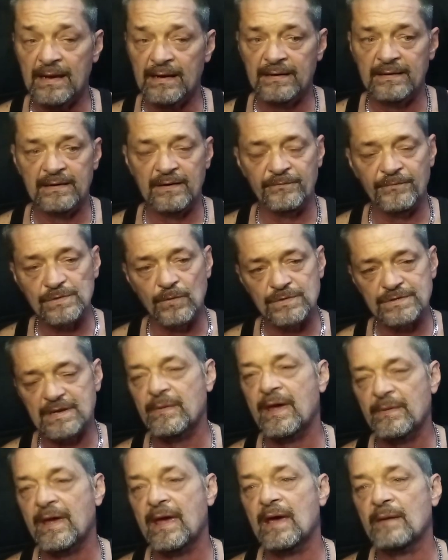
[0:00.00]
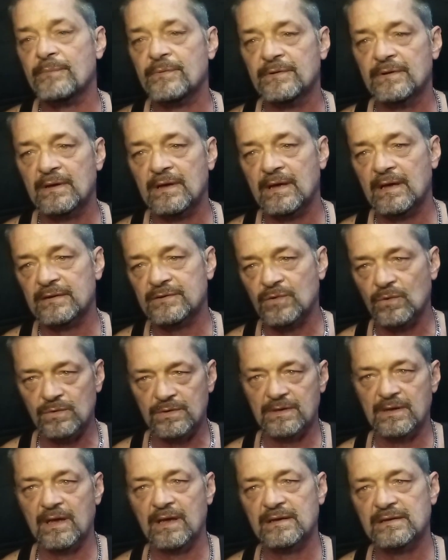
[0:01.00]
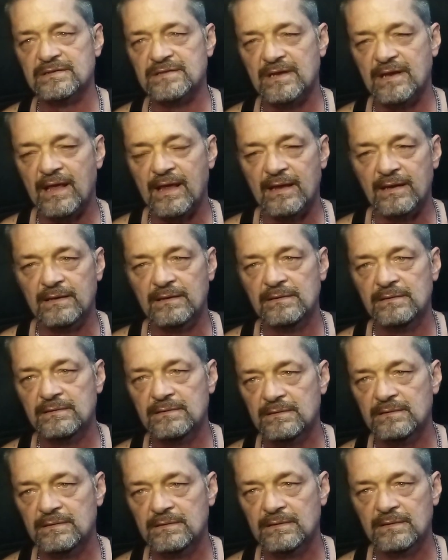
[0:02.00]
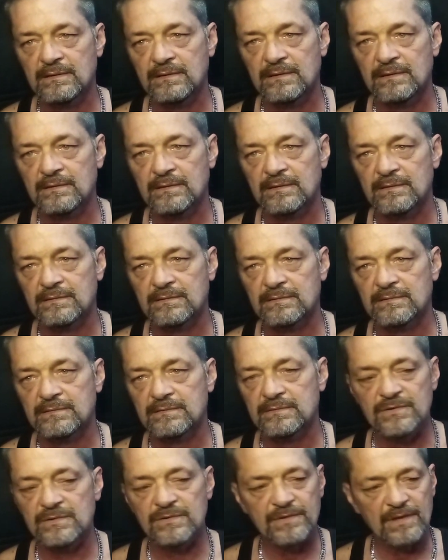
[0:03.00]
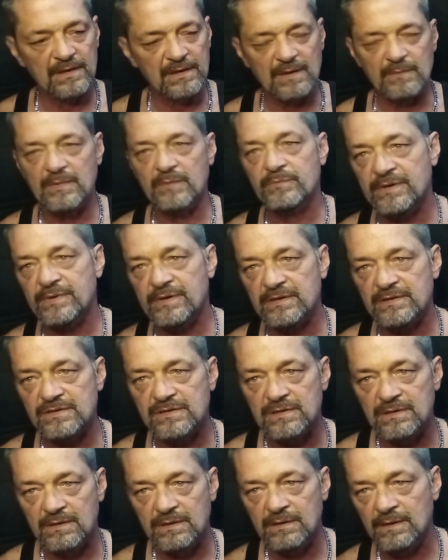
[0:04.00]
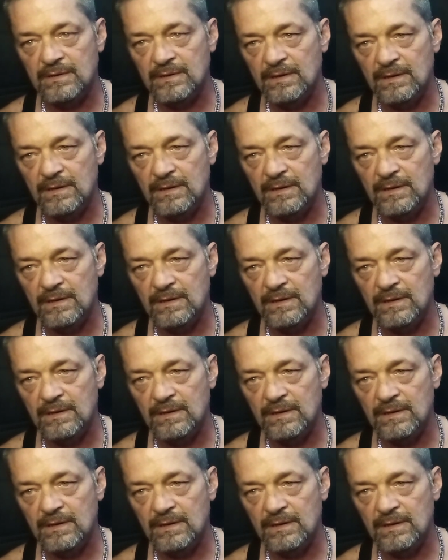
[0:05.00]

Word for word: And the first time it happened, I told the guy, I said, hey, you think I'm a bitch?